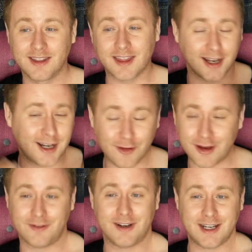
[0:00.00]
that they
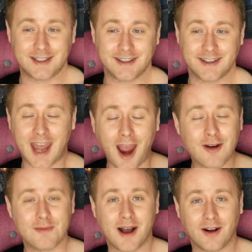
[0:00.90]
don't even need to
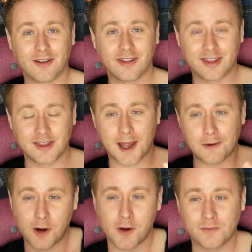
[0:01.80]
care about
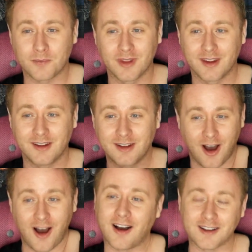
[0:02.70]
their own
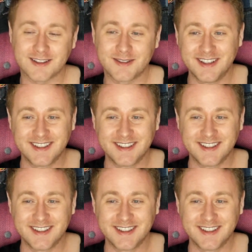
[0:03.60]
cars.